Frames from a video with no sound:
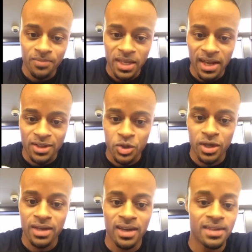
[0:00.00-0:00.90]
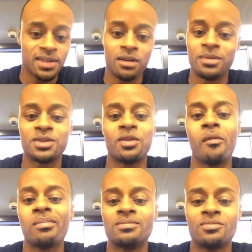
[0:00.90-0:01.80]
DeAndrea, they ain't tell me, so
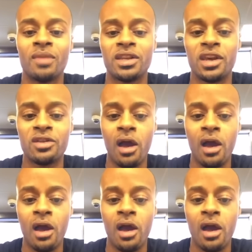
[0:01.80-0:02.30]
I'm about to get